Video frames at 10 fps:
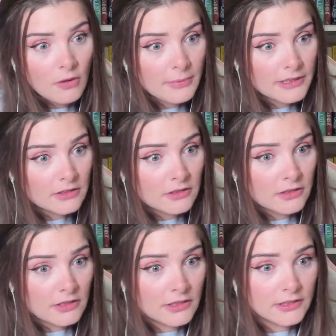Oh my
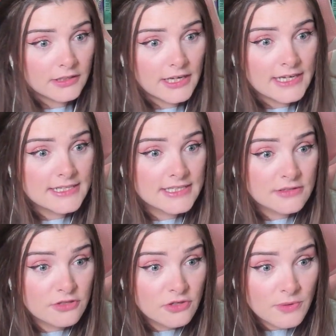god, he's
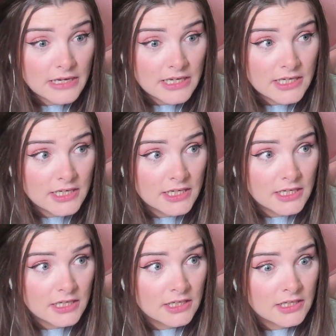still doing
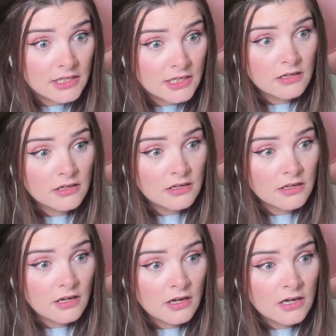it.
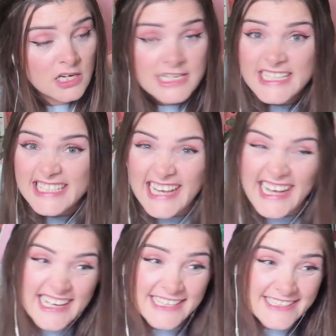
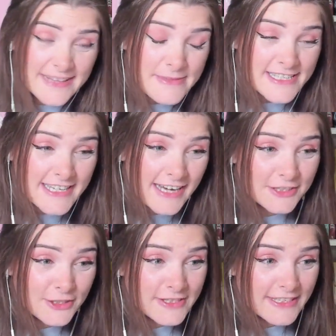Yes, that means
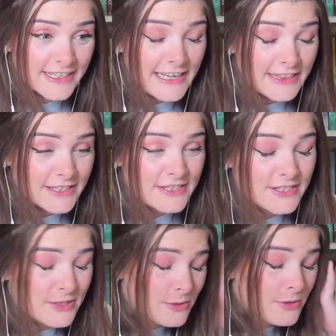Tanjiro's gonna get the
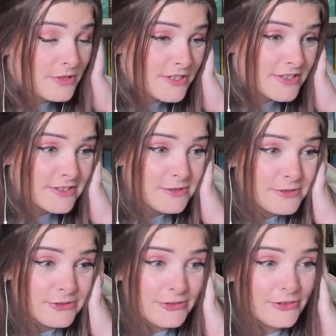sword
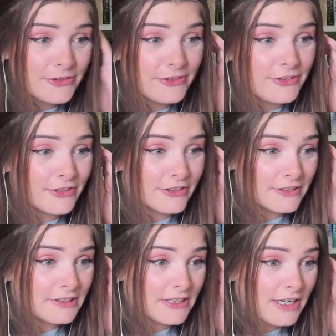
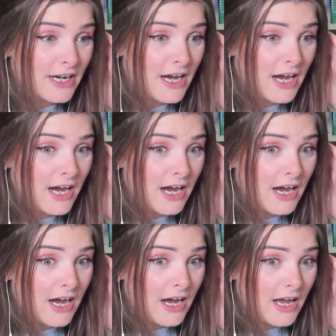soon.
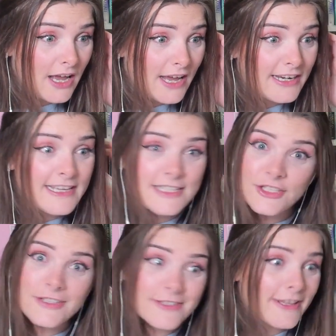And
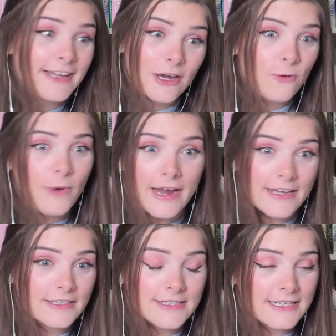he's just like
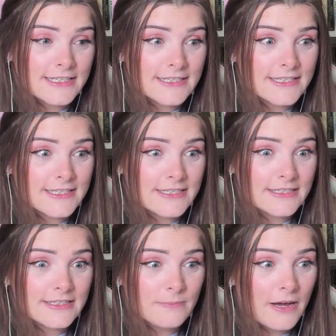awakened
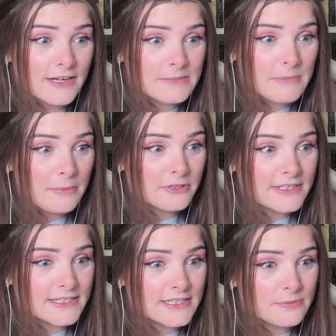his past
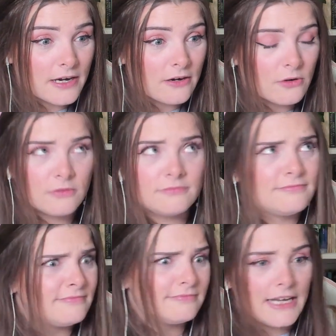memories as well, or
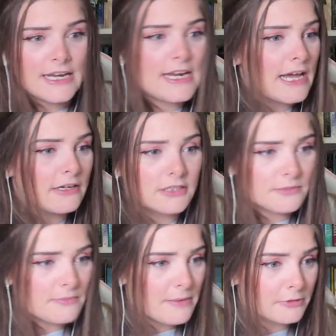
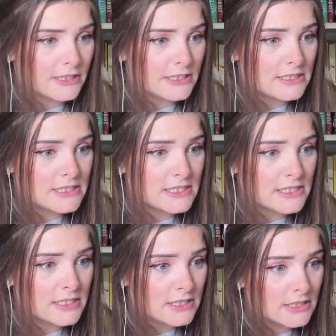inherited memories.